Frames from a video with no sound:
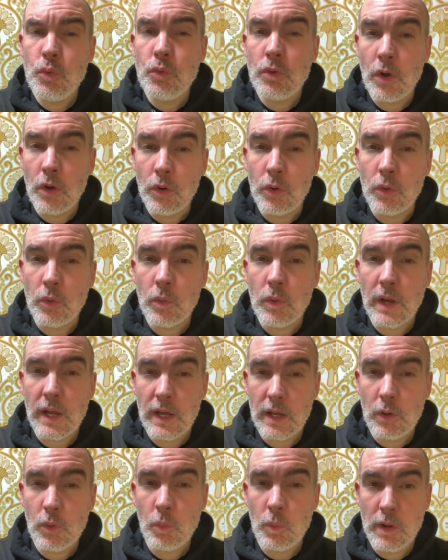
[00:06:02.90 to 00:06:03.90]
know
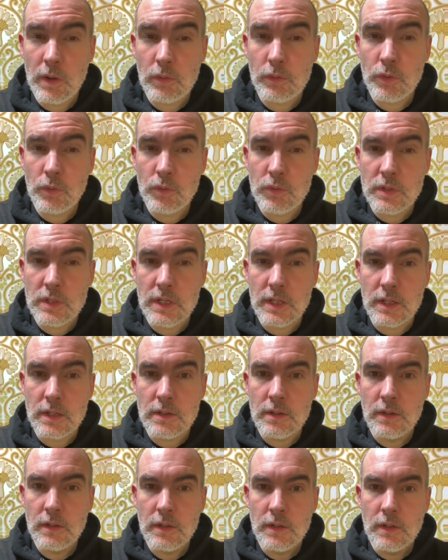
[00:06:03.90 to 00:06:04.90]
how well you did.
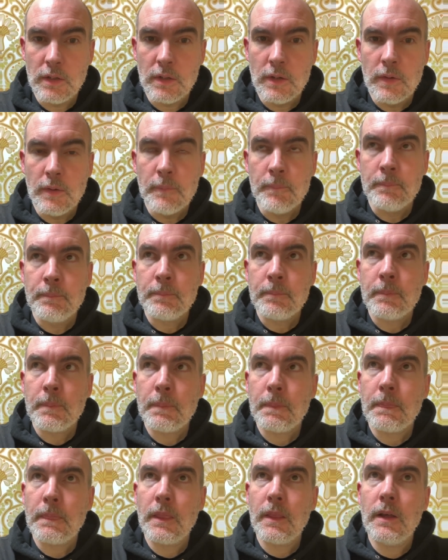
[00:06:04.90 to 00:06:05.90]

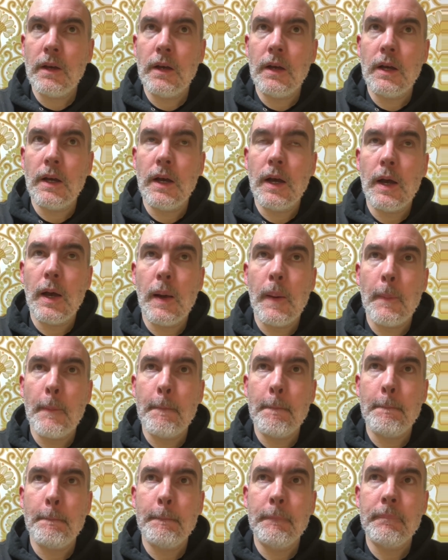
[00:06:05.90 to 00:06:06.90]

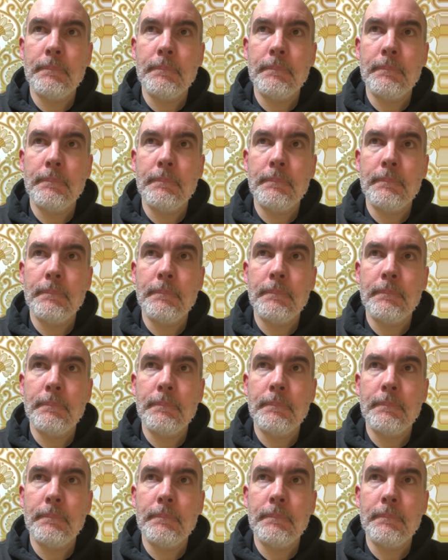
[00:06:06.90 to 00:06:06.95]
Um,